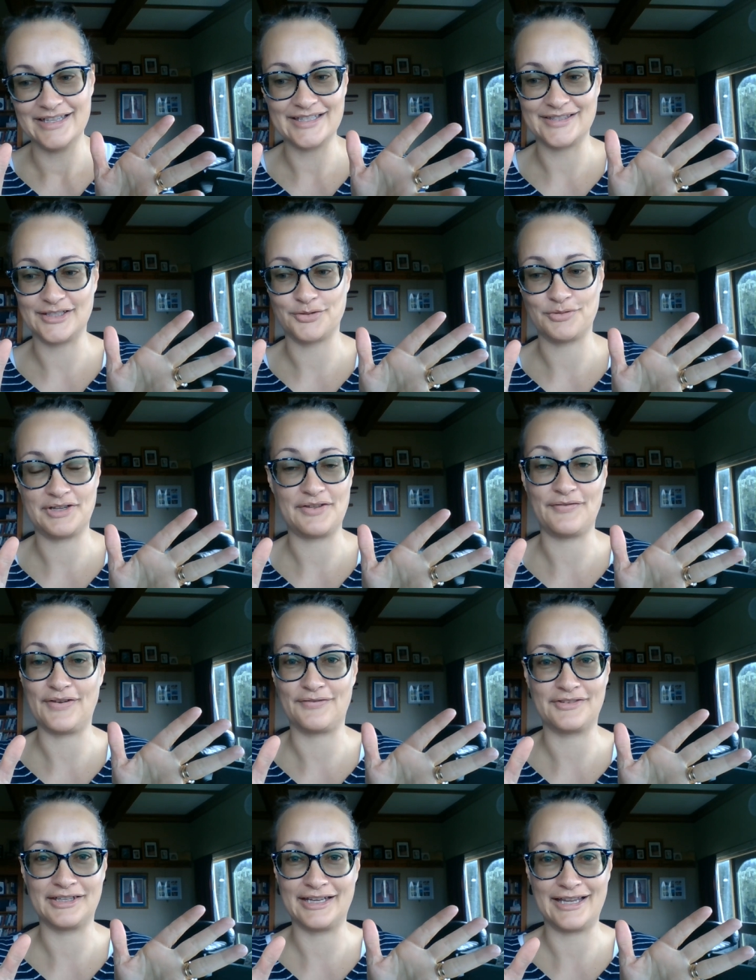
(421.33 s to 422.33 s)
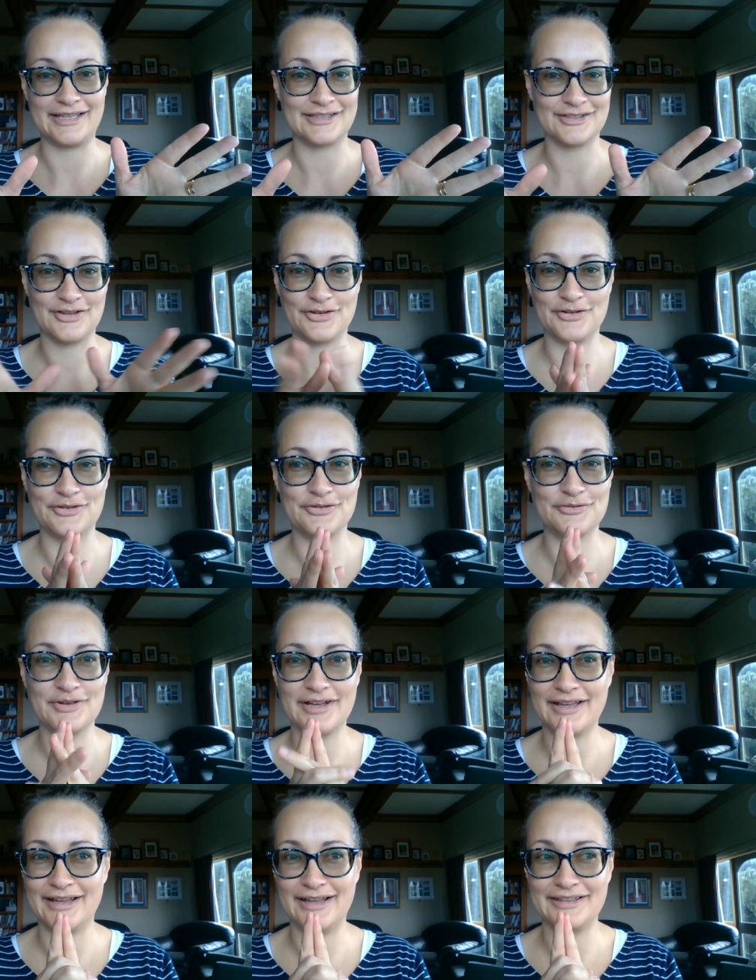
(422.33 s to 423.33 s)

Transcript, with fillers: it's the 25th today. So, uh,